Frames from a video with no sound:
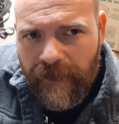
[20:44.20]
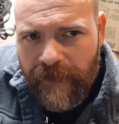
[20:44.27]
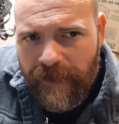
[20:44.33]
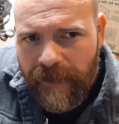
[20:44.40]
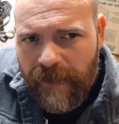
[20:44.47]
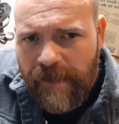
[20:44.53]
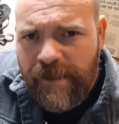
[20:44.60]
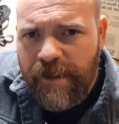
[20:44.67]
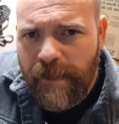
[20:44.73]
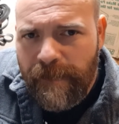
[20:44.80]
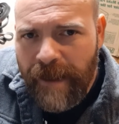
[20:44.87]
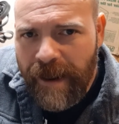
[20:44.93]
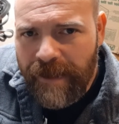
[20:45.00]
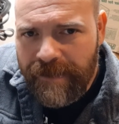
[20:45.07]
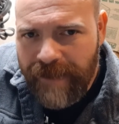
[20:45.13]
There's your
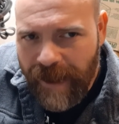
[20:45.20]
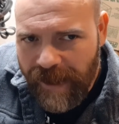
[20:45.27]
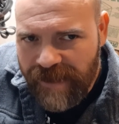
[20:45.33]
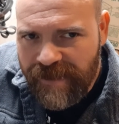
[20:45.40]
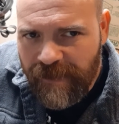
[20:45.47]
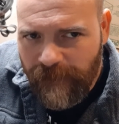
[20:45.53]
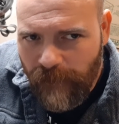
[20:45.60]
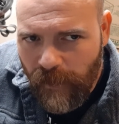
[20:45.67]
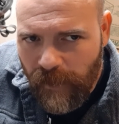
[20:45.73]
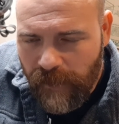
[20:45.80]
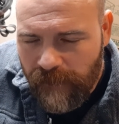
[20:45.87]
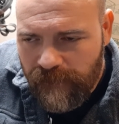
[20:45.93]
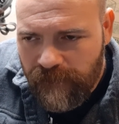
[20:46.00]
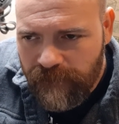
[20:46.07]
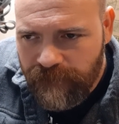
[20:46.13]
man test for
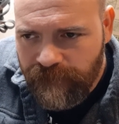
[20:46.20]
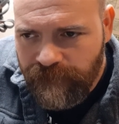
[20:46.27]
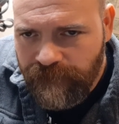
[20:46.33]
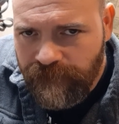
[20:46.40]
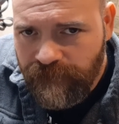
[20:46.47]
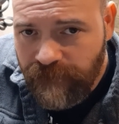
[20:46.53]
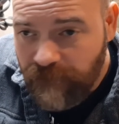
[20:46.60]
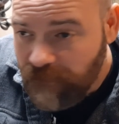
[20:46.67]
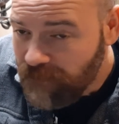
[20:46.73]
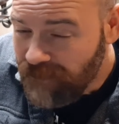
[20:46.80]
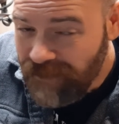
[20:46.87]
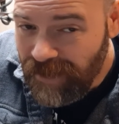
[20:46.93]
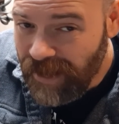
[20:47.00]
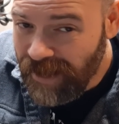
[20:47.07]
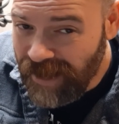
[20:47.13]
him.
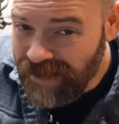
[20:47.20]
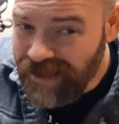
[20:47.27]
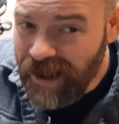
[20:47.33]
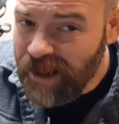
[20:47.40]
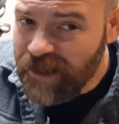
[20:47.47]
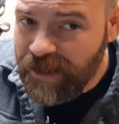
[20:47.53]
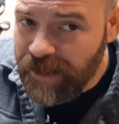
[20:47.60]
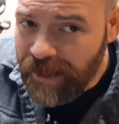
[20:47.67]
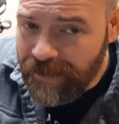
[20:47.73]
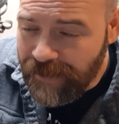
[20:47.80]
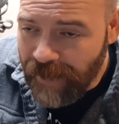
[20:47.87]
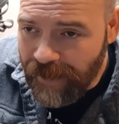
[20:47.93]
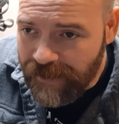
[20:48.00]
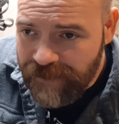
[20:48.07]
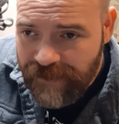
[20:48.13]
That's not a shit
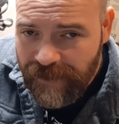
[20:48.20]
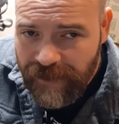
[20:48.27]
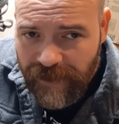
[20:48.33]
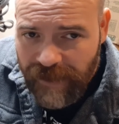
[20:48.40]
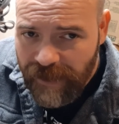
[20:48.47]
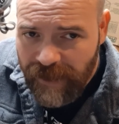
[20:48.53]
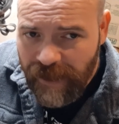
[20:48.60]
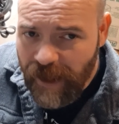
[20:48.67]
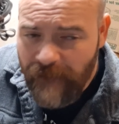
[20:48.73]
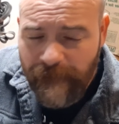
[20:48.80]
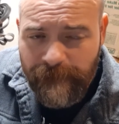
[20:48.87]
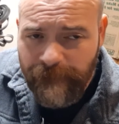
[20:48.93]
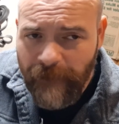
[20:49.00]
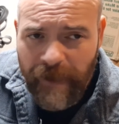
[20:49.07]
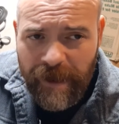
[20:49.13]
test. You're
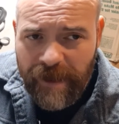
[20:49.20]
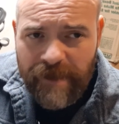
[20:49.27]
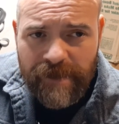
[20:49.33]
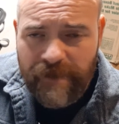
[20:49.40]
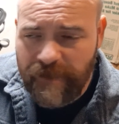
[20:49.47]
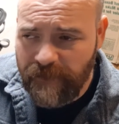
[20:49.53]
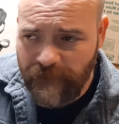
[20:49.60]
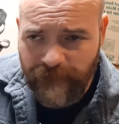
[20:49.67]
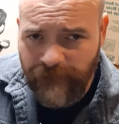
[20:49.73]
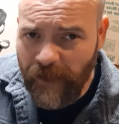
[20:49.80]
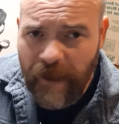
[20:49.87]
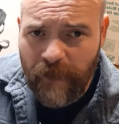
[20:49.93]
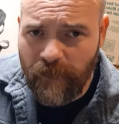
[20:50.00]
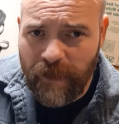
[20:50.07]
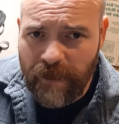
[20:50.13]
not fucking
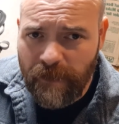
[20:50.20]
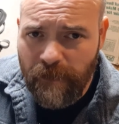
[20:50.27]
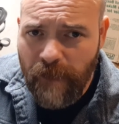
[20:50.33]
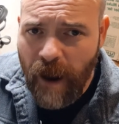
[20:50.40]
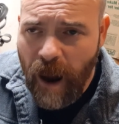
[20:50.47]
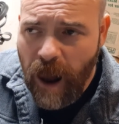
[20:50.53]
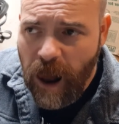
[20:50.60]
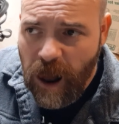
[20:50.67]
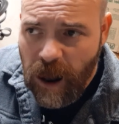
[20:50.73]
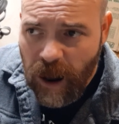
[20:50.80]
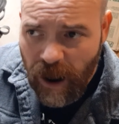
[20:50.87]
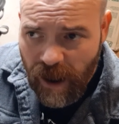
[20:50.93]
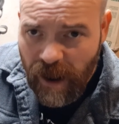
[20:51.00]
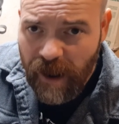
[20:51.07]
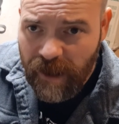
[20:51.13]
with him.
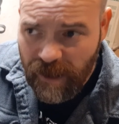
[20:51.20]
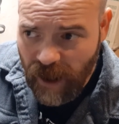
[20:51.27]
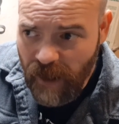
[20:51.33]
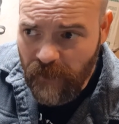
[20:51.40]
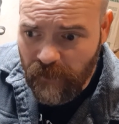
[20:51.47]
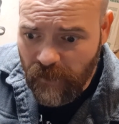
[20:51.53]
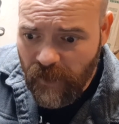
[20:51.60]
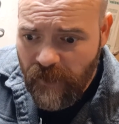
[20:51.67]
You're like, no.